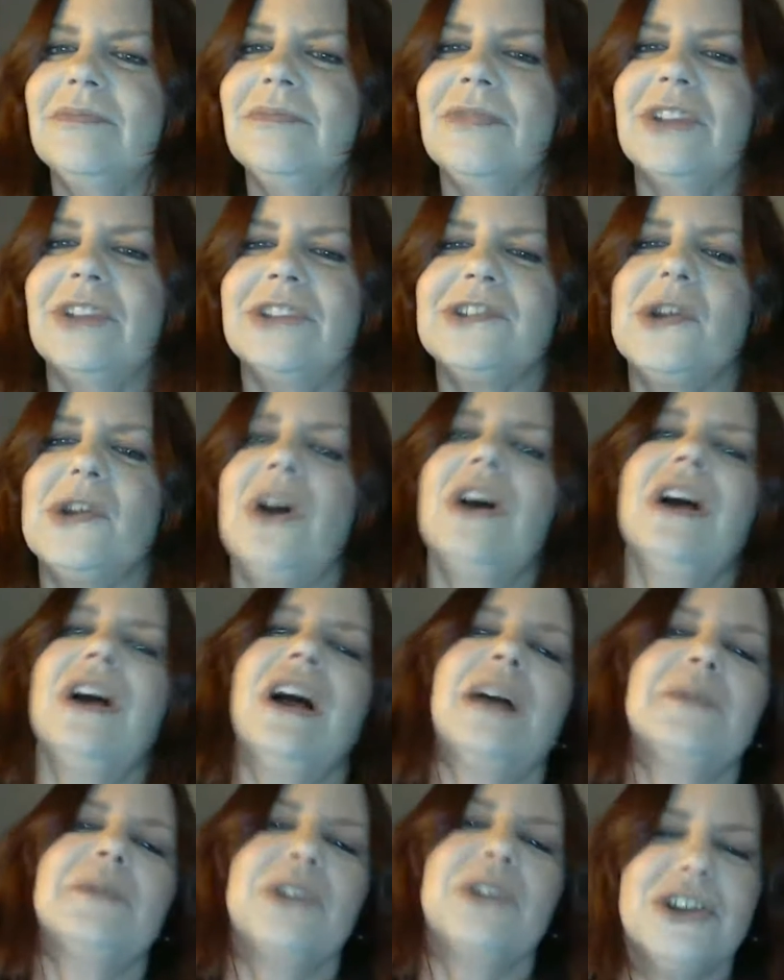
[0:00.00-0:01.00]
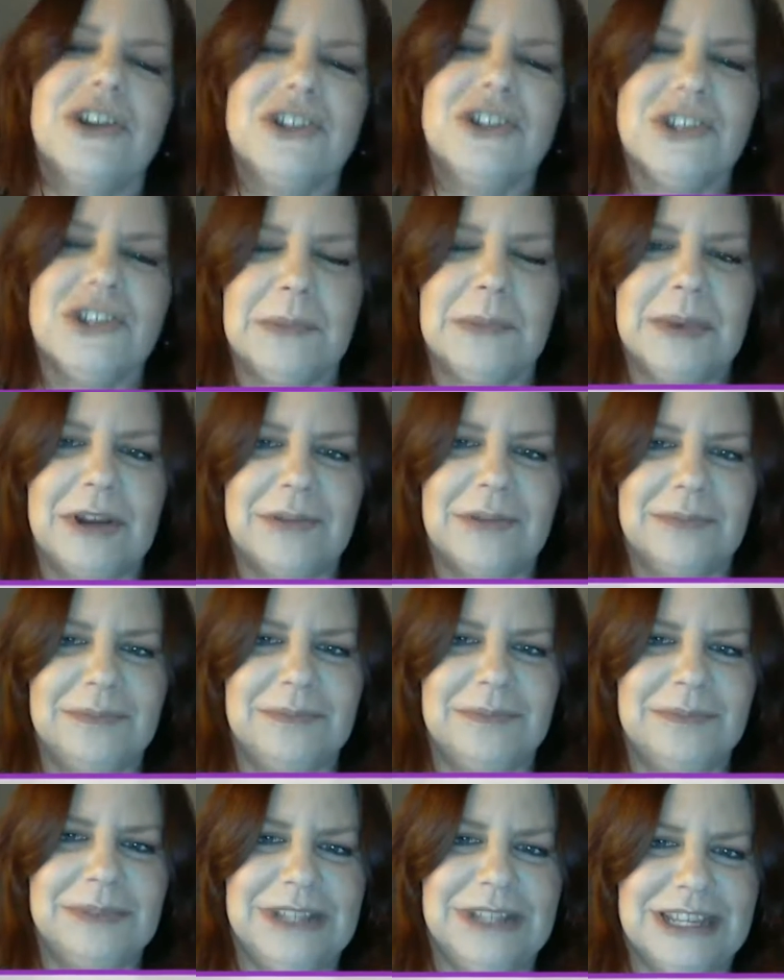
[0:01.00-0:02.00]
So I'm cautious about
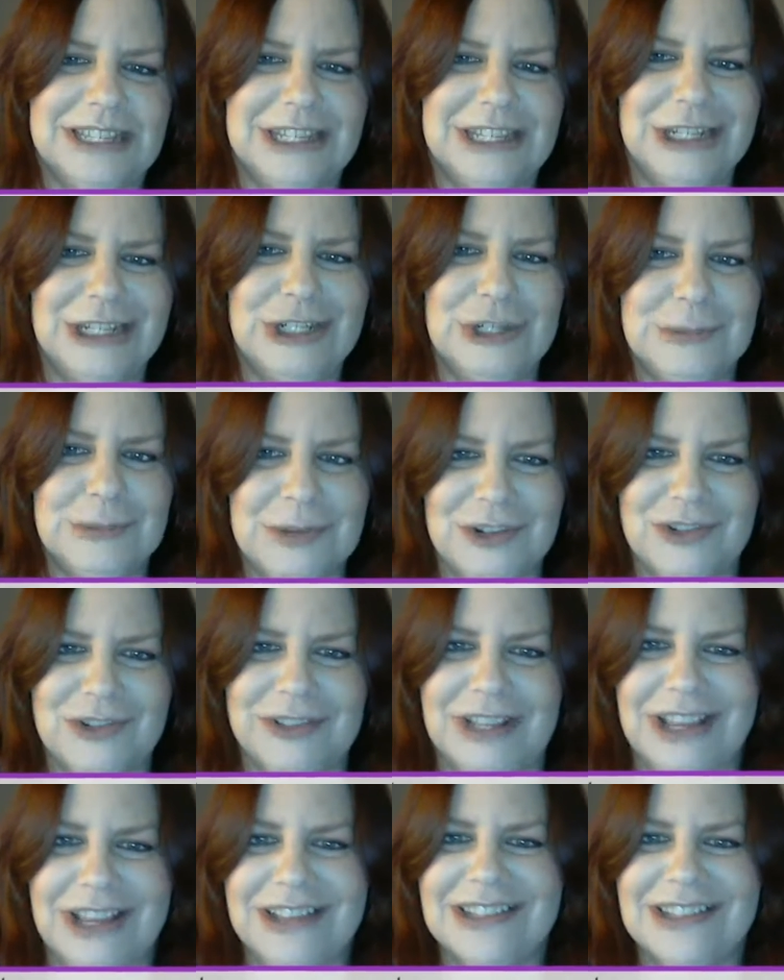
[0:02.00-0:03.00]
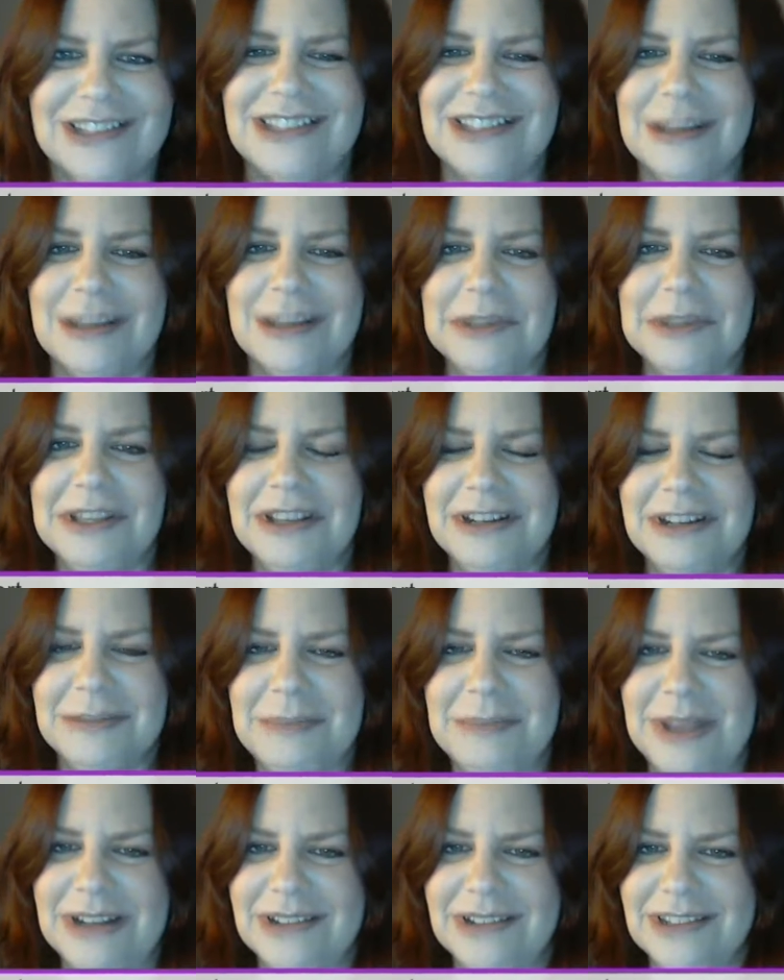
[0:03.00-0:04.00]
placing too much reliance on some of the
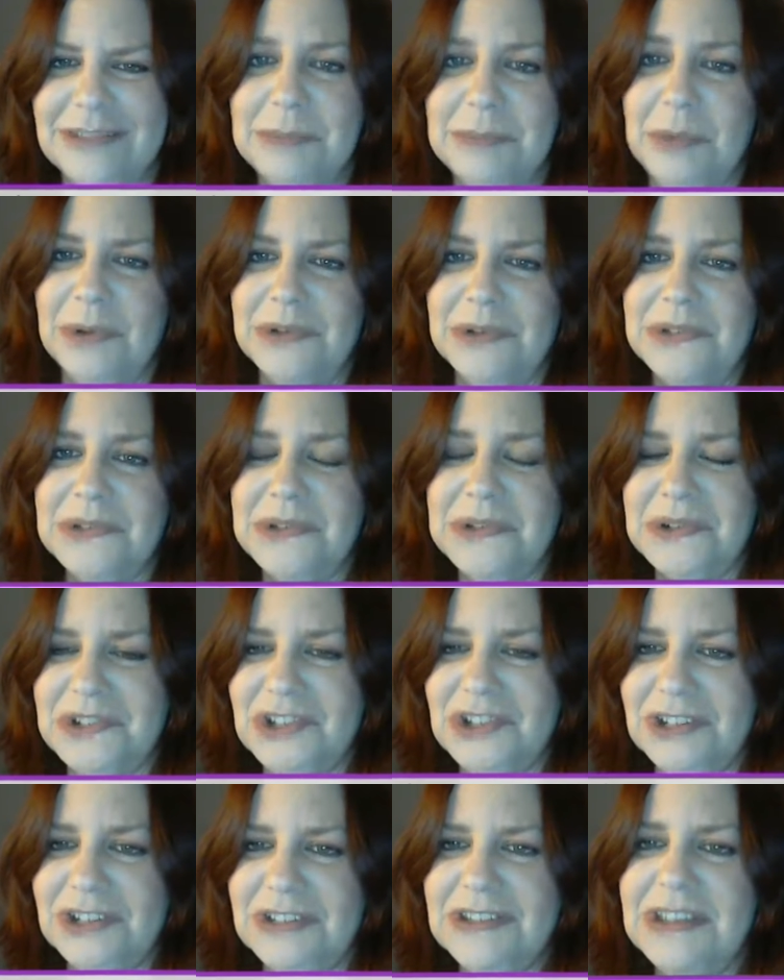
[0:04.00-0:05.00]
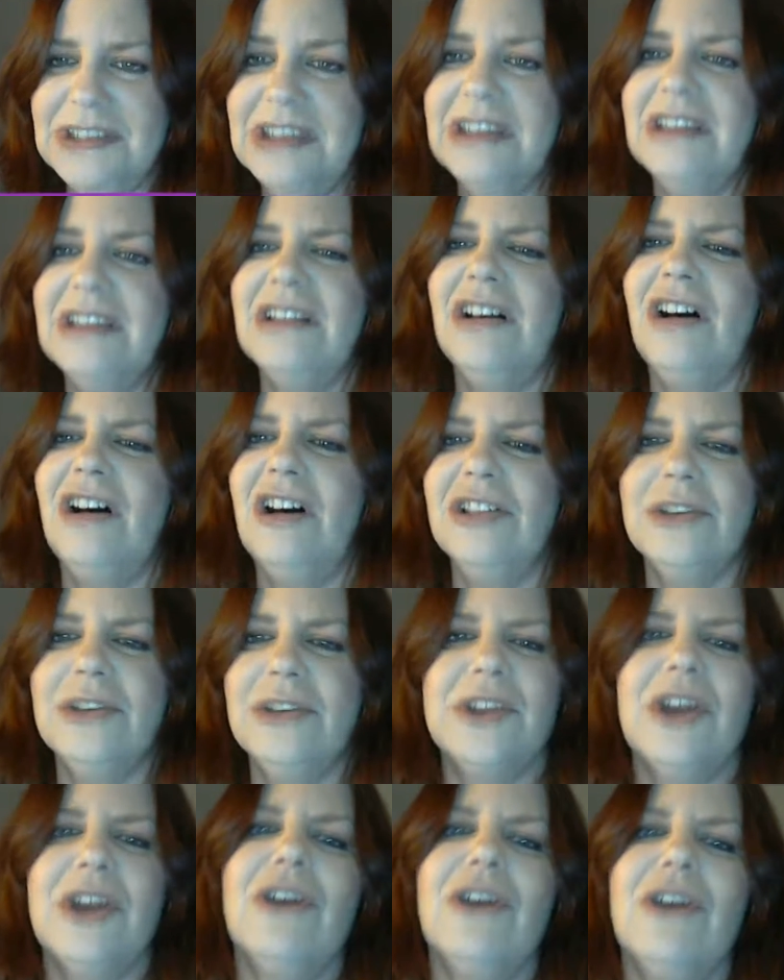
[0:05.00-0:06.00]
Independent's bold assertions, although
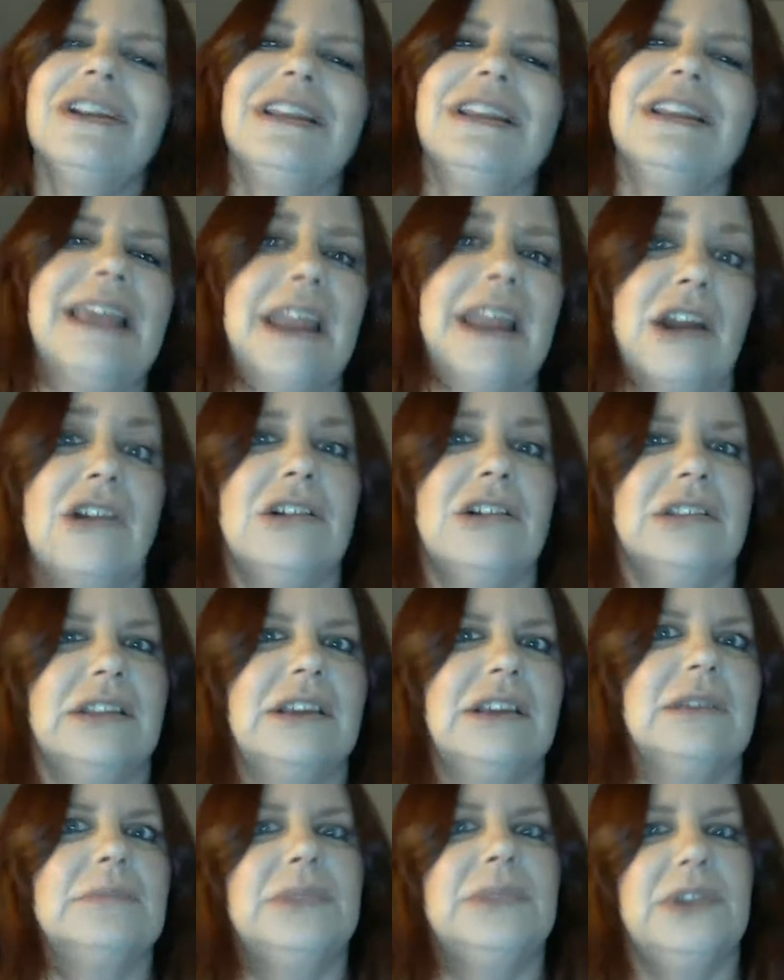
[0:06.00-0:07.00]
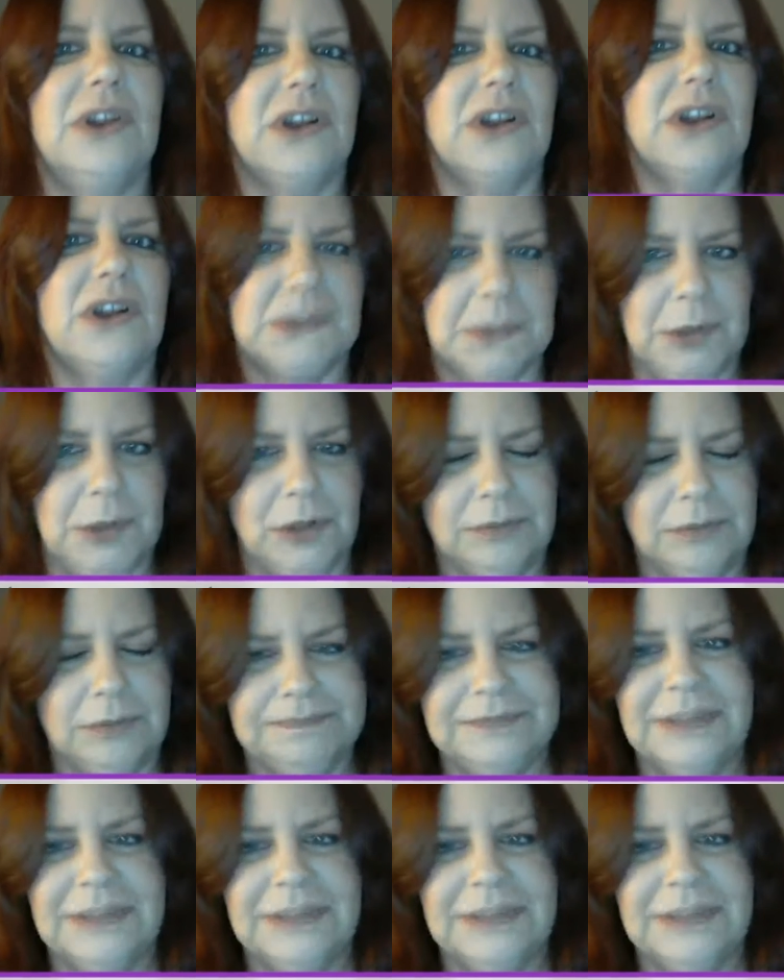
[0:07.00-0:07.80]
they aren't inherently implausible.